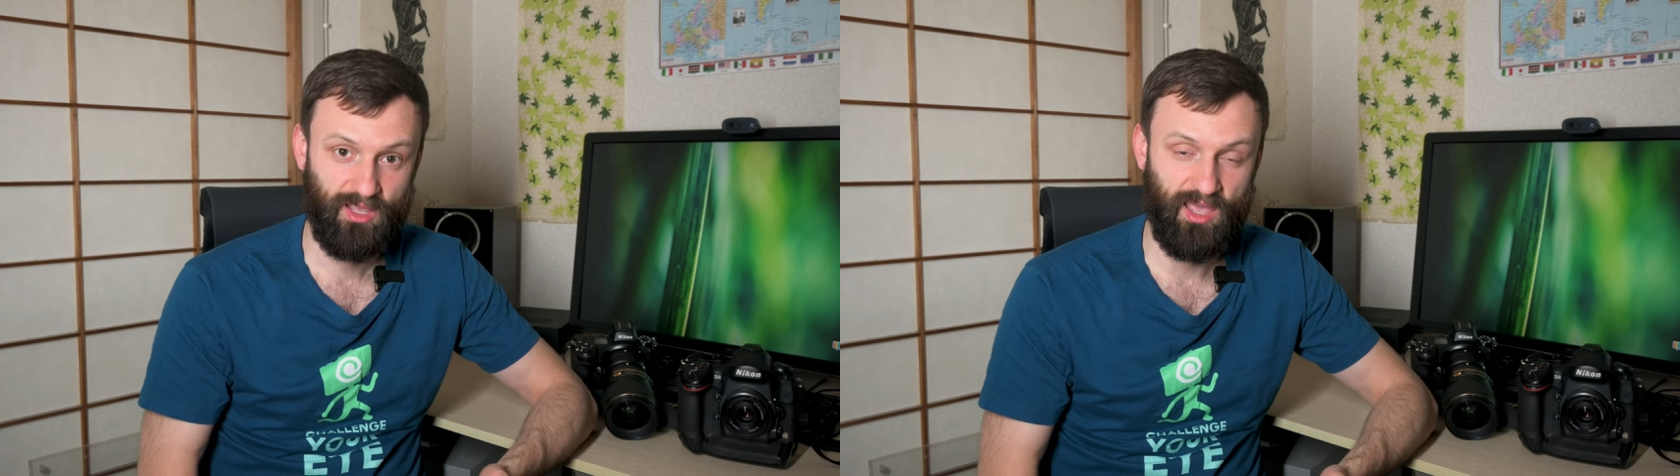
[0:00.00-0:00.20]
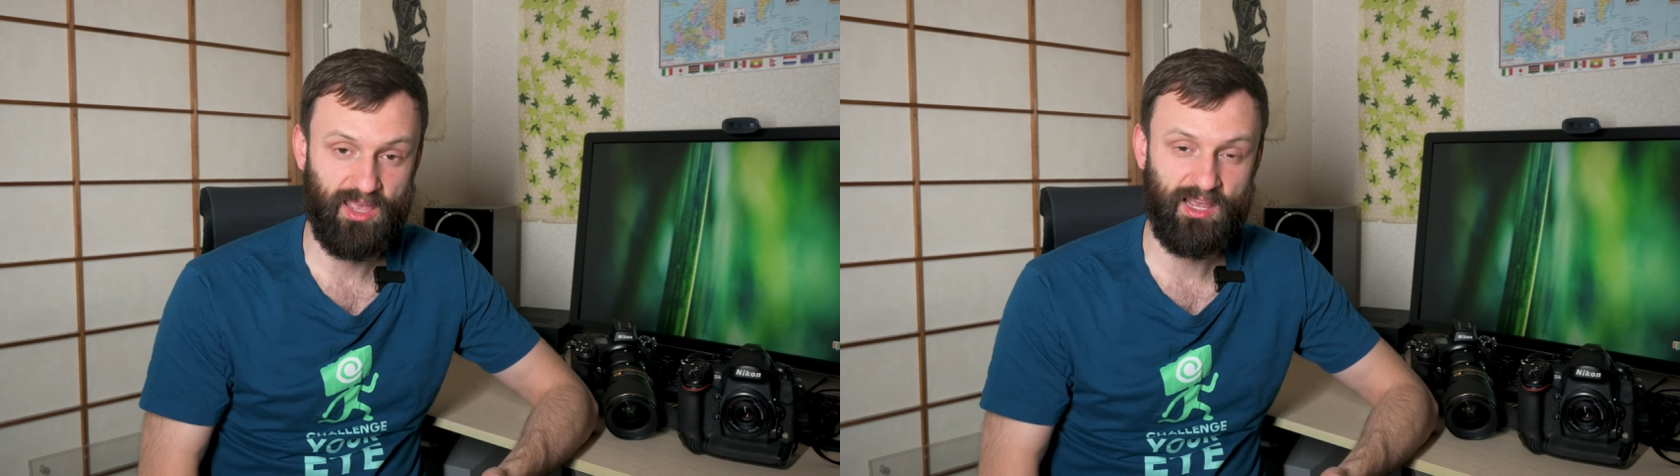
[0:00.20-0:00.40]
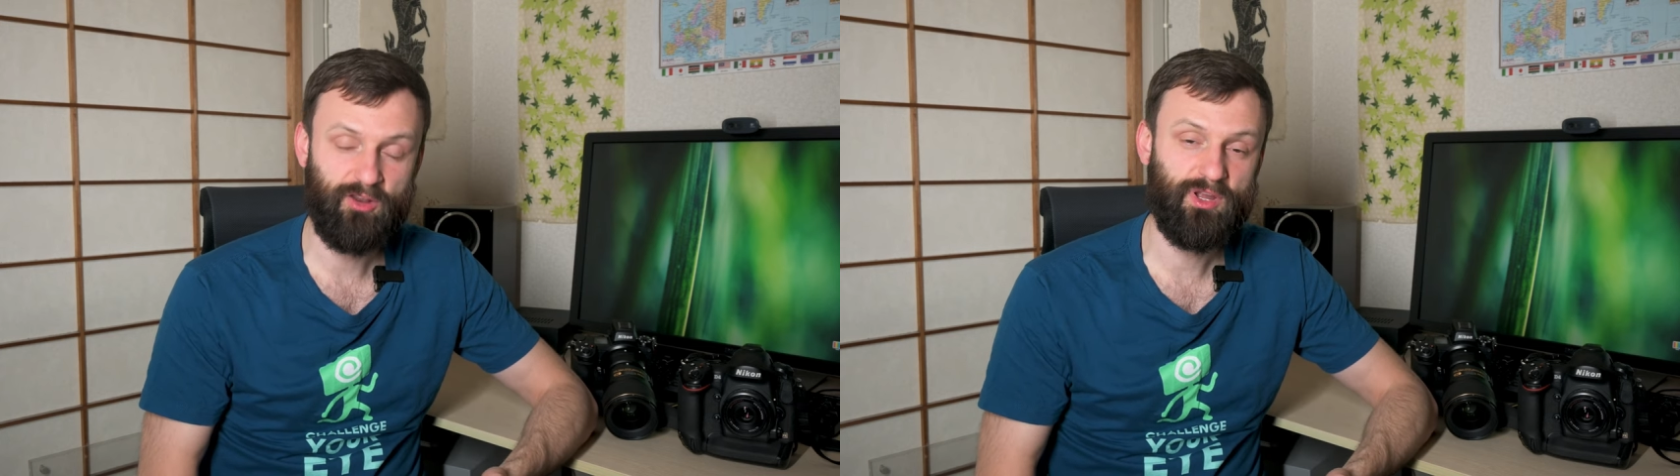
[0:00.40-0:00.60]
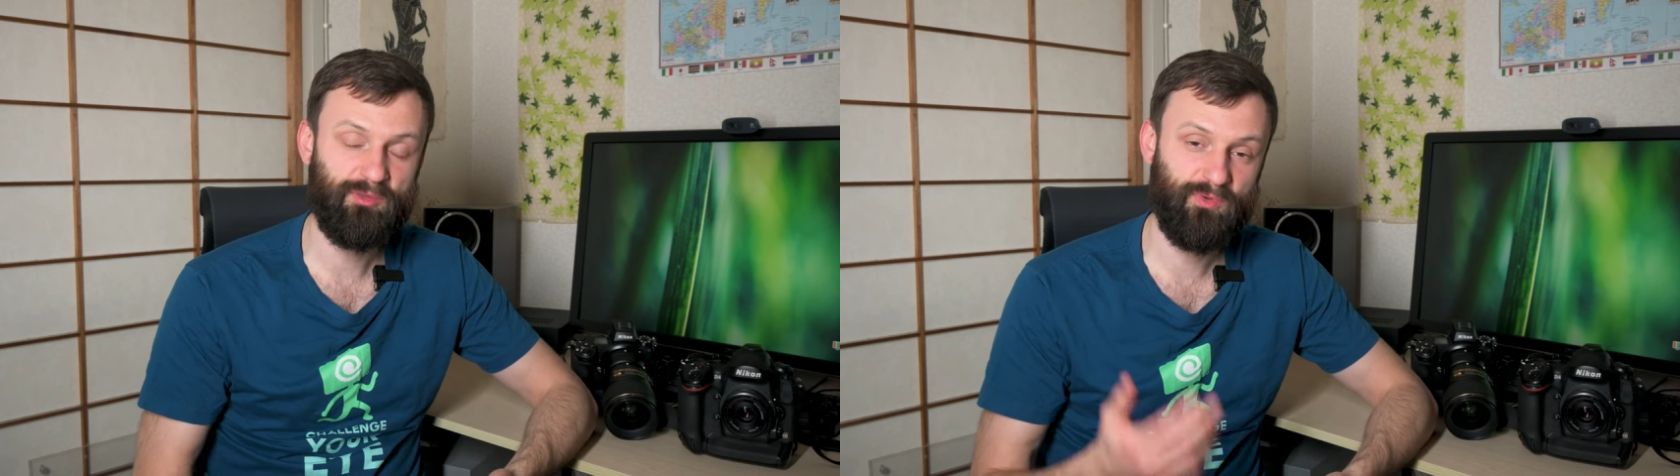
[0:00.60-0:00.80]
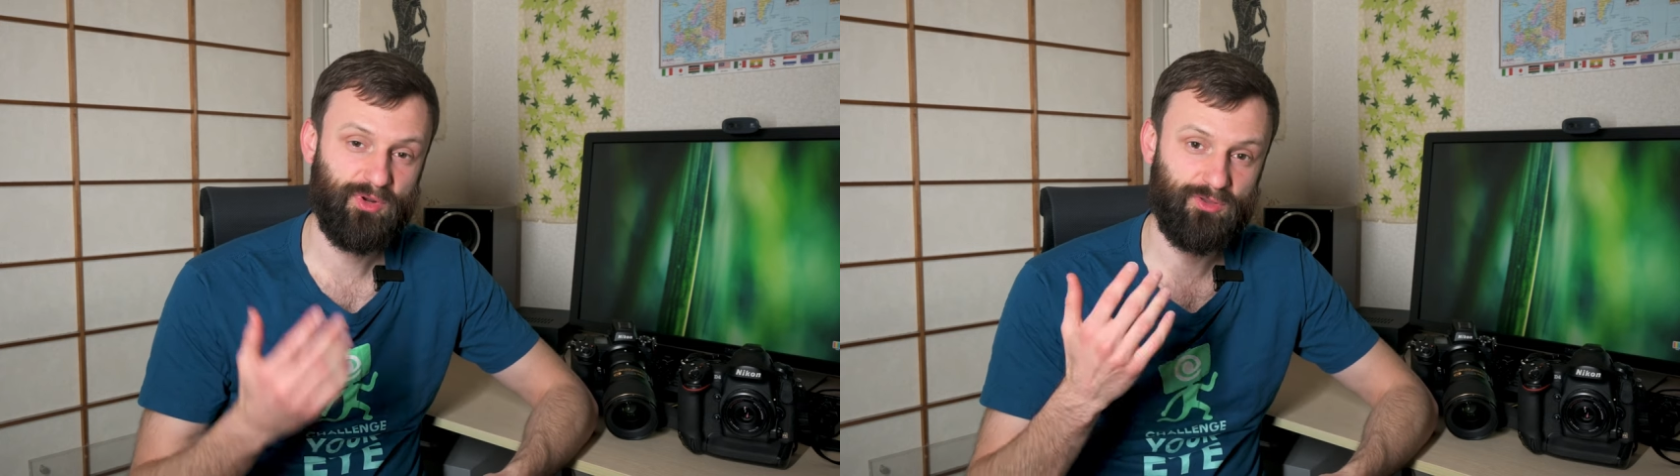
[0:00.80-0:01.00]
And I don't want
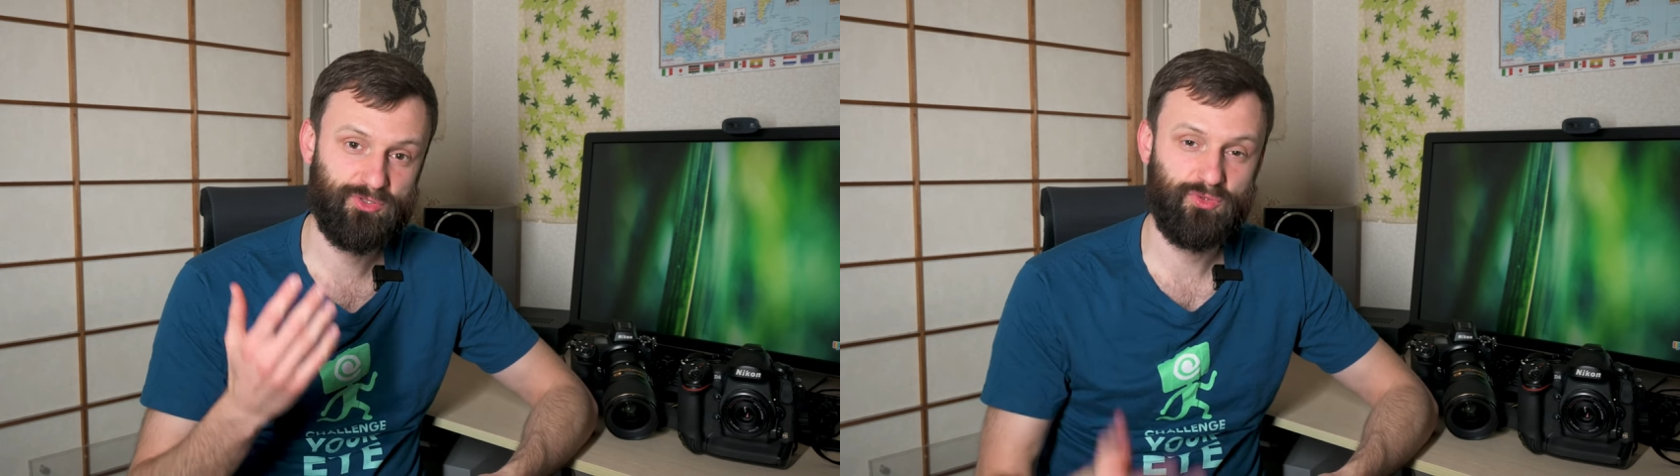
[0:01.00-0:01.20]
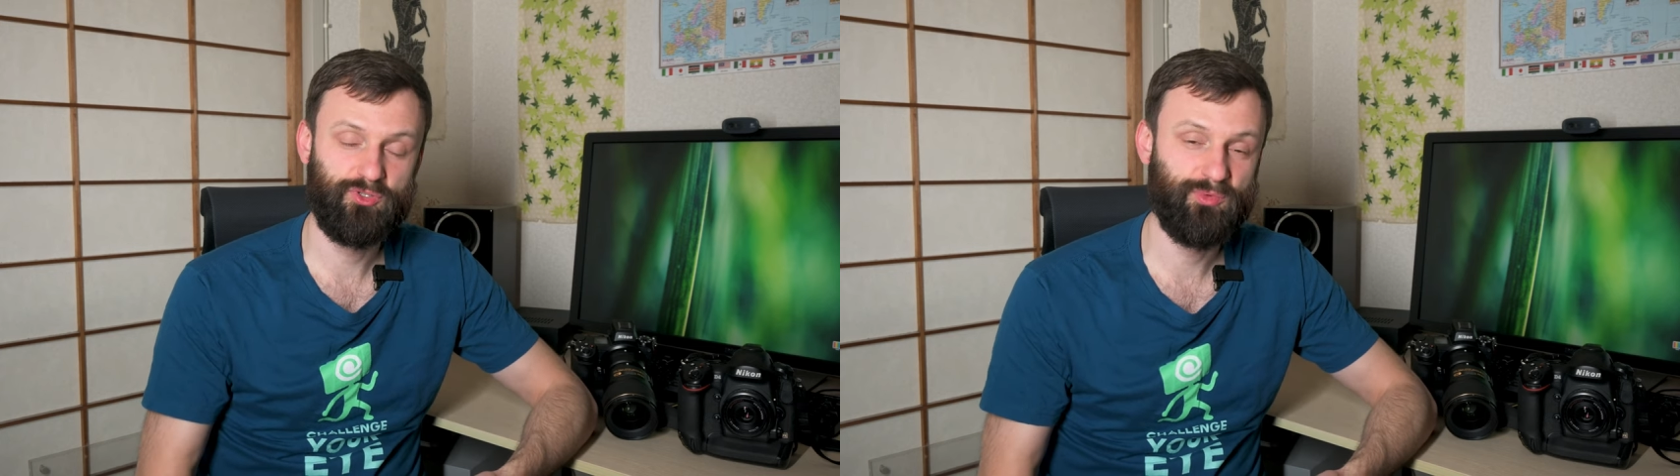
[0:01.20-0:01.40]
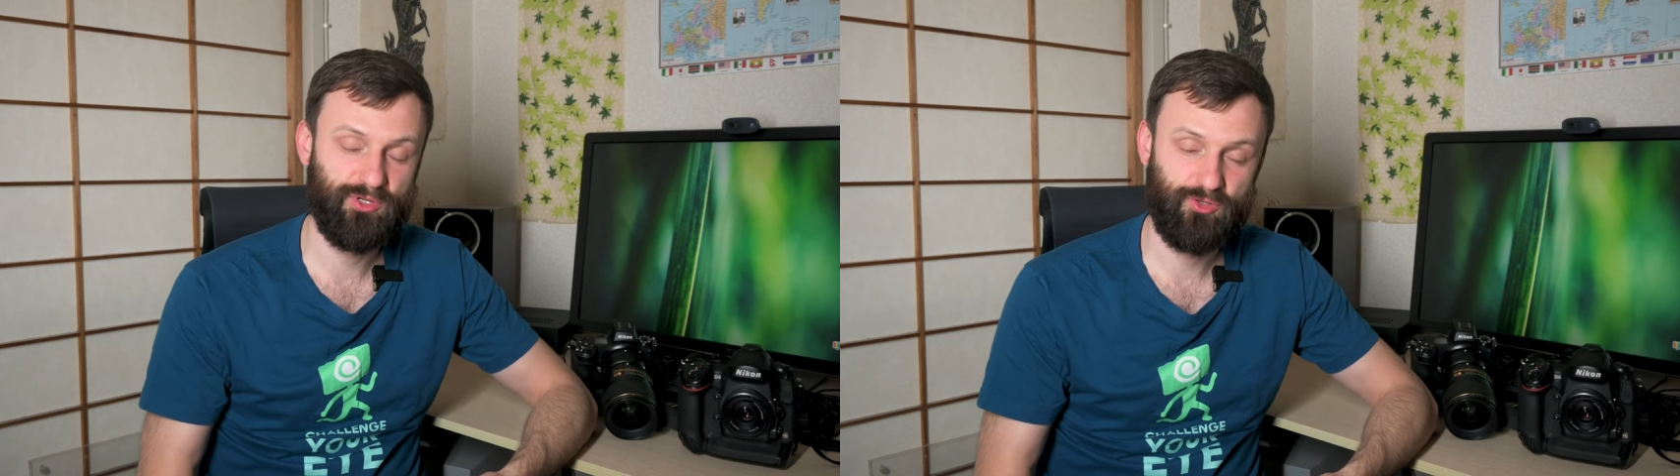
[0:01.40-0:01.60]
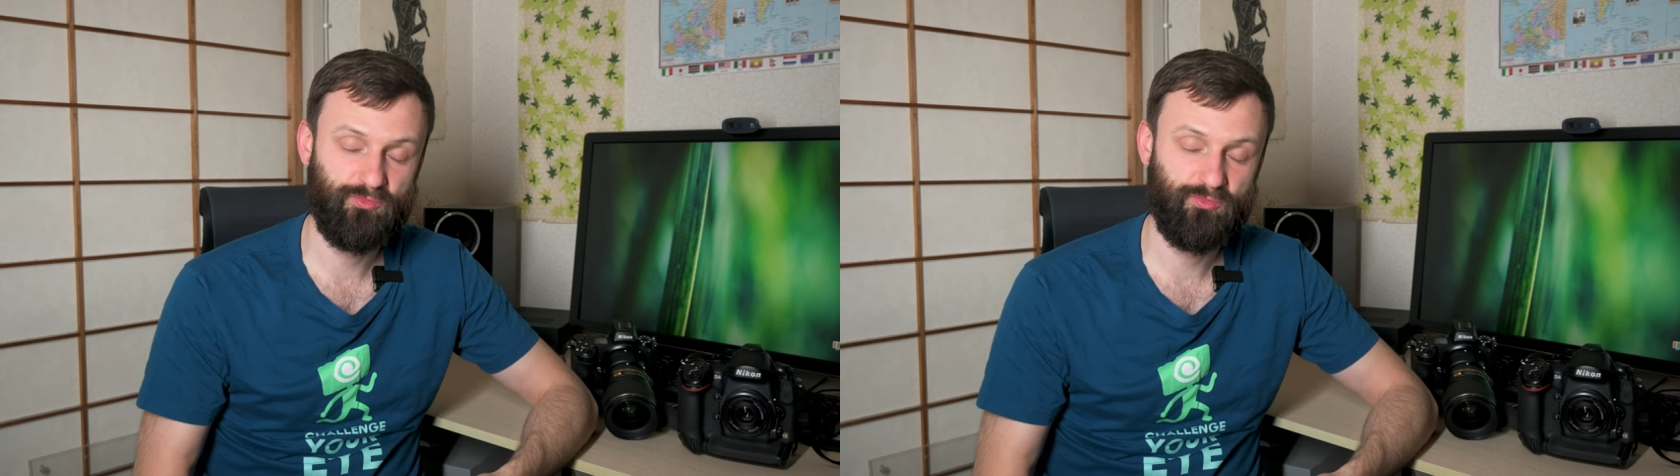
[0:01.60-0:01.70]
to be one of those YouTubers